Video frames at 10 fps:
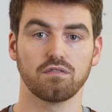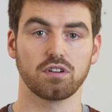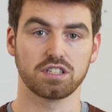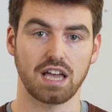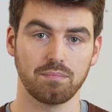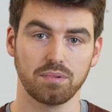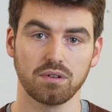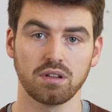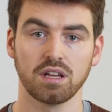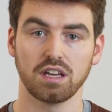For
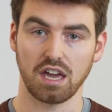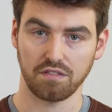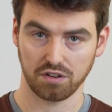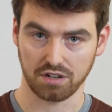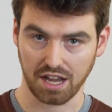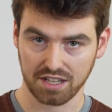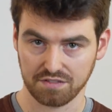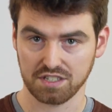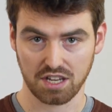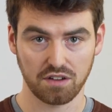example, if your
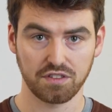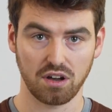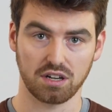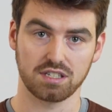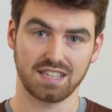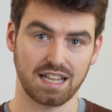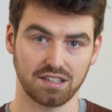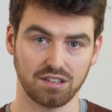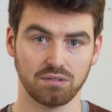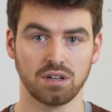negative self-talk is telling
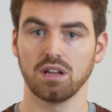you,